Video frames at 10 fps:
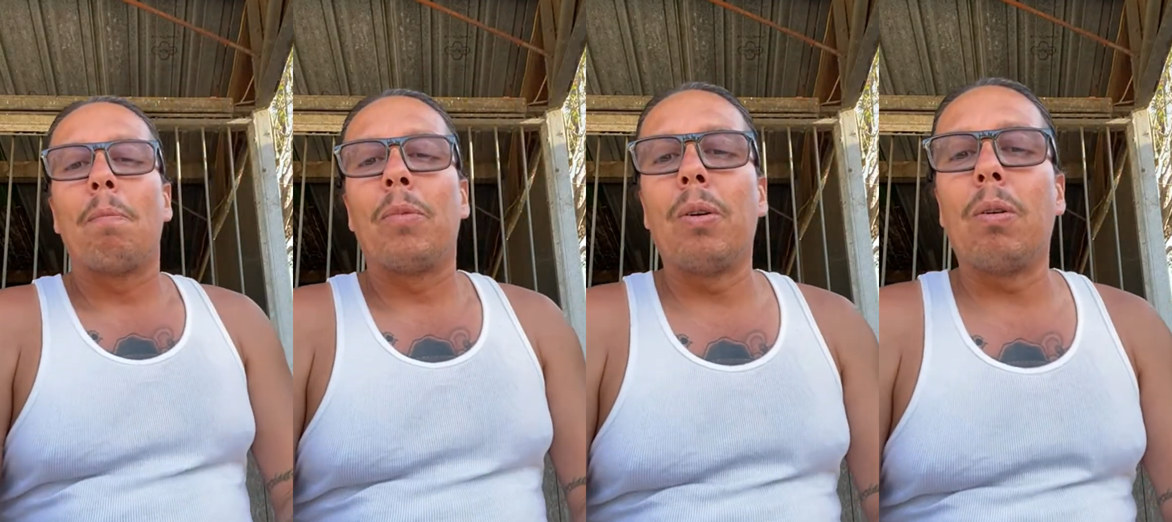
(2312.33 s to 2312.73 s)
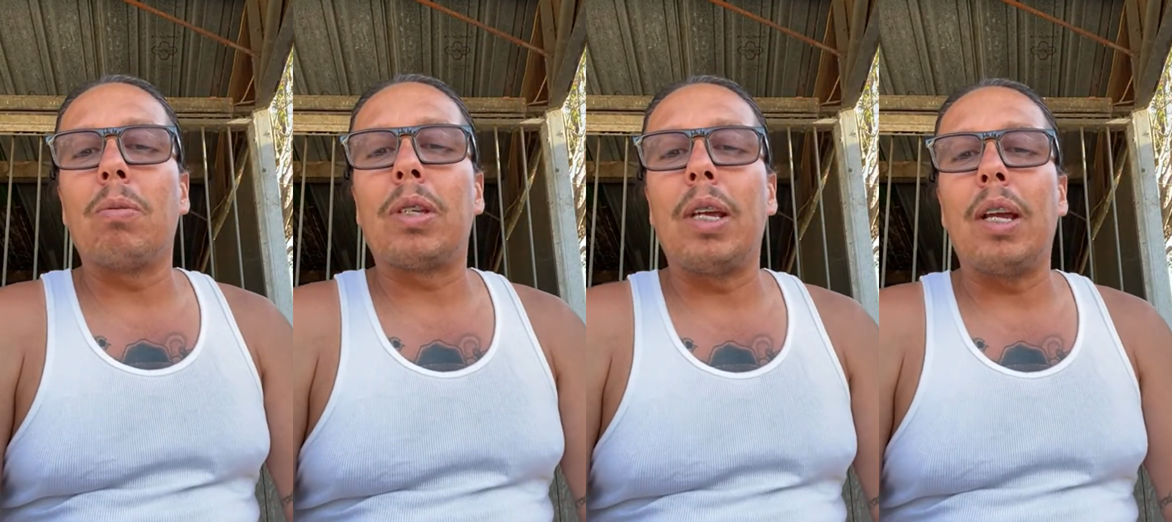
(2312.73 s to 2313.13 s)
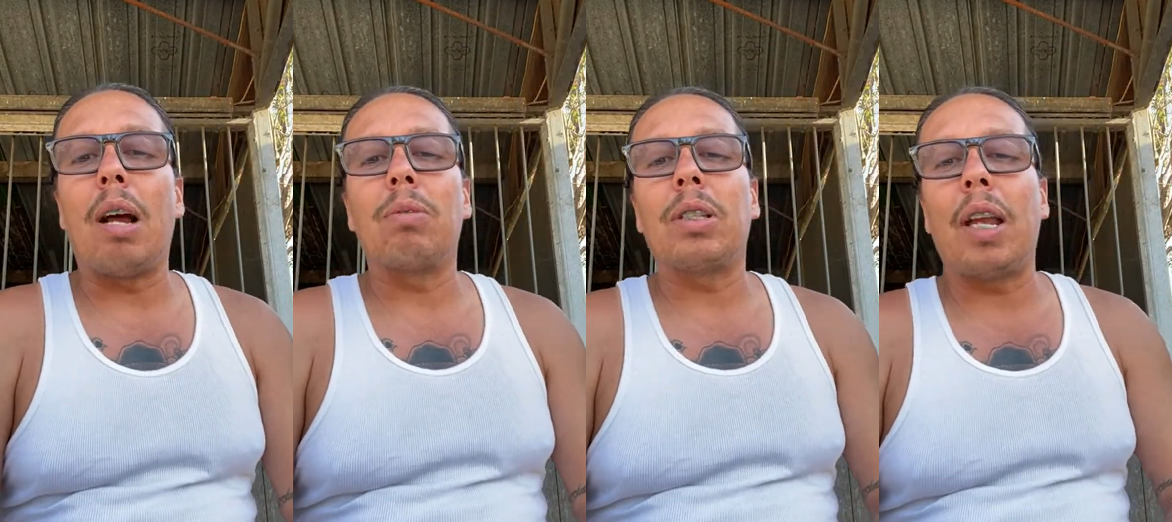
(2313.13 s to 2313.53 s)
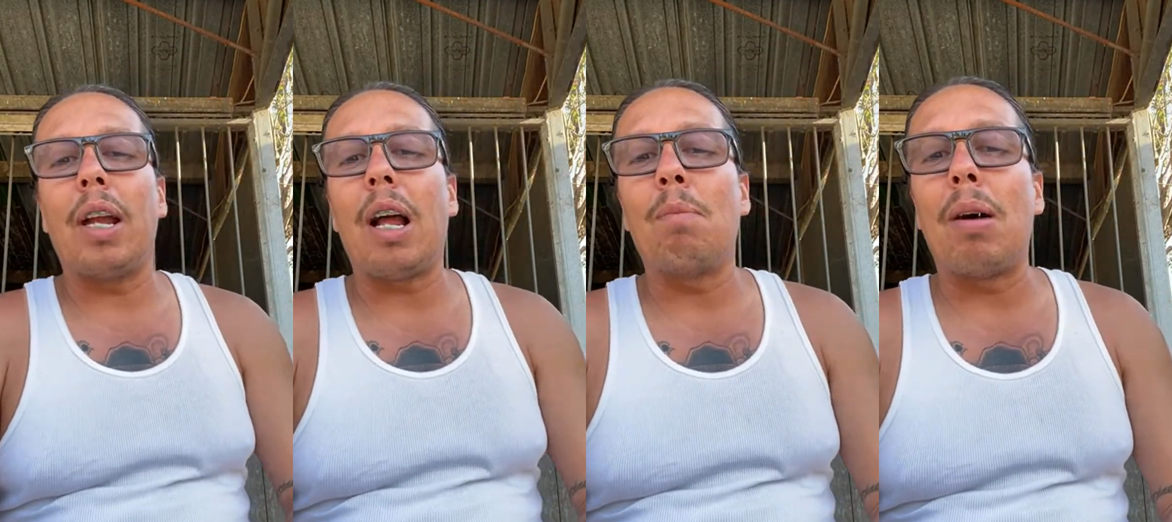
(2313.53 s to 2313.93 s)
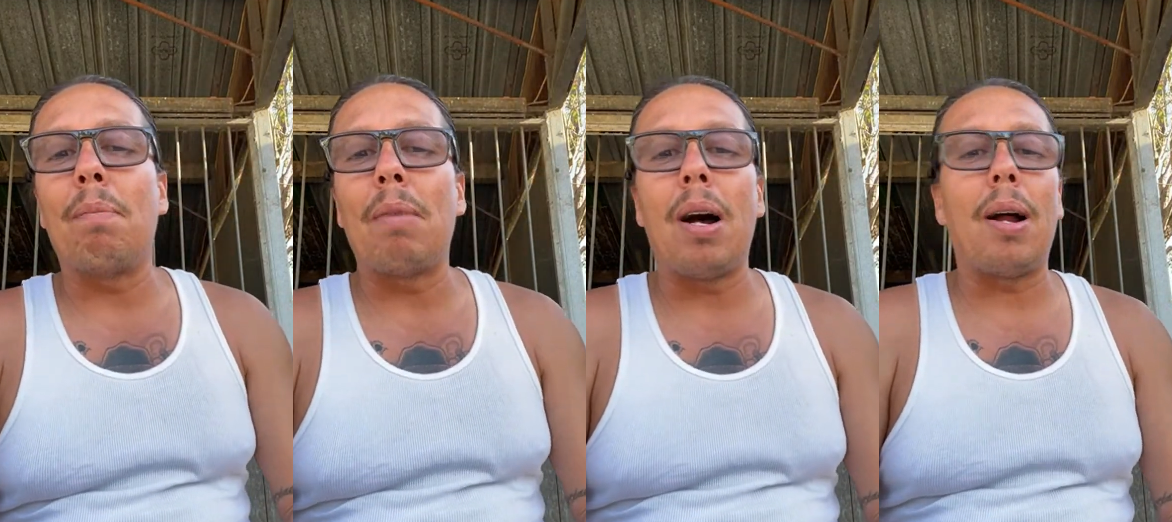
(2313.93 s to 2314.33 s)
You know what I'm saying? I was scared out my
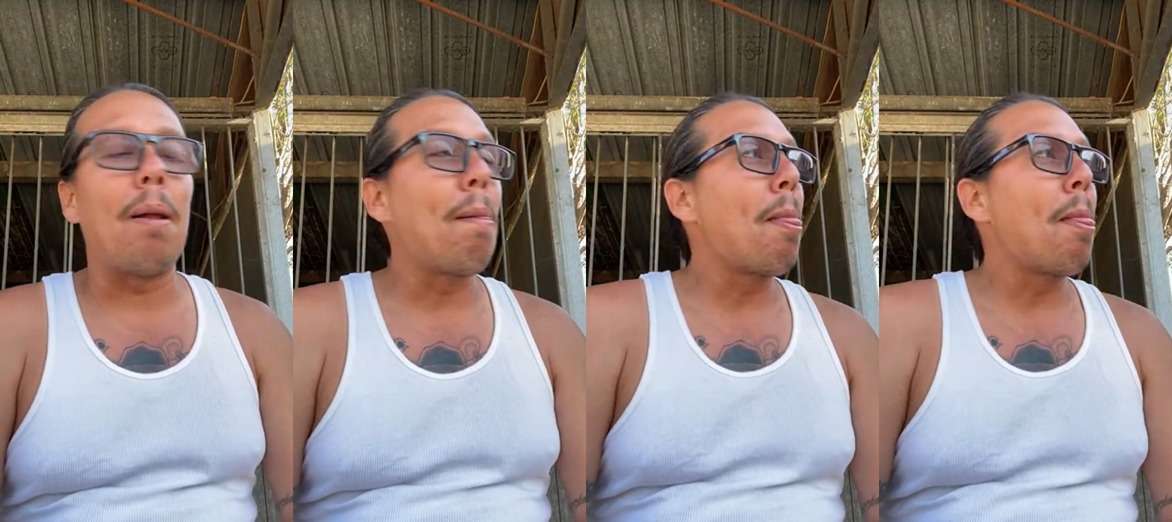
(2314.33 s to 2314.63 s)
mind.